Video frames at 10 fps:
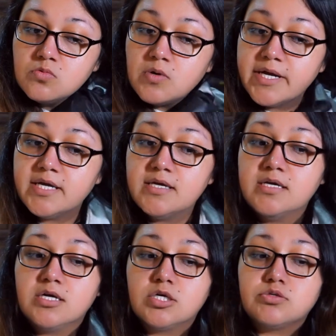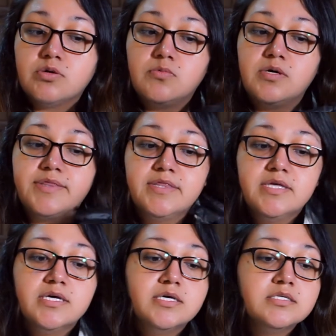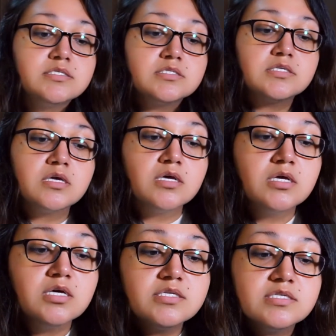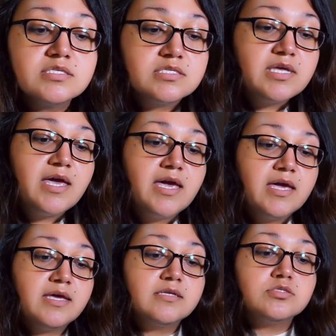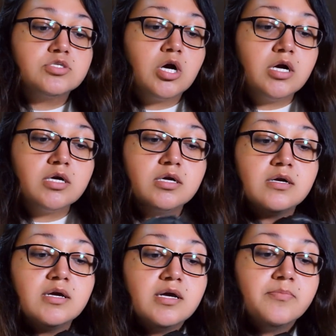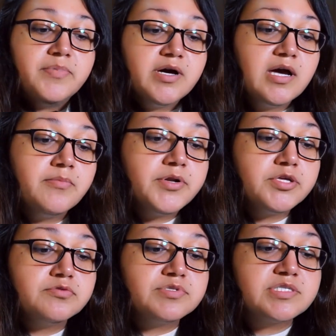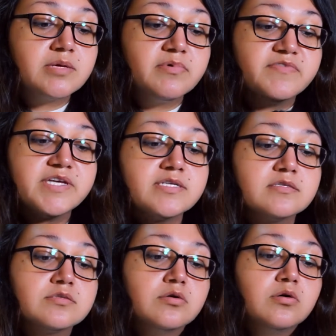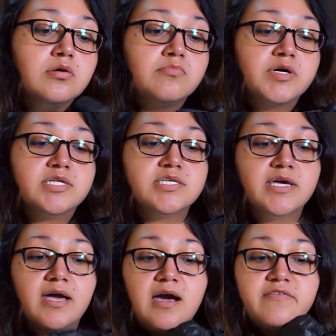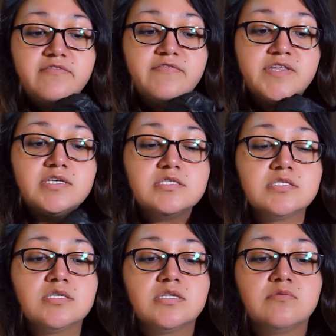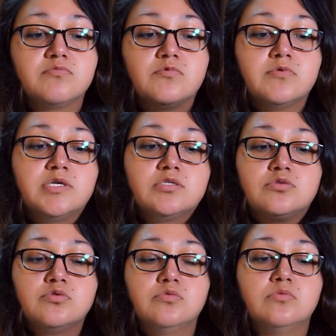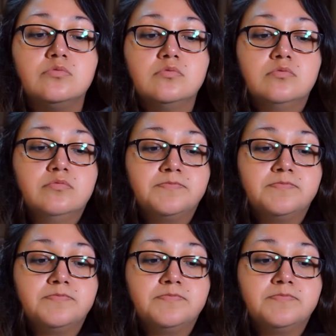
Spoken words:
right here. So I want this to stay dark, but I'm gonna use some of it. So I'm gonna take half of this, and I'm going to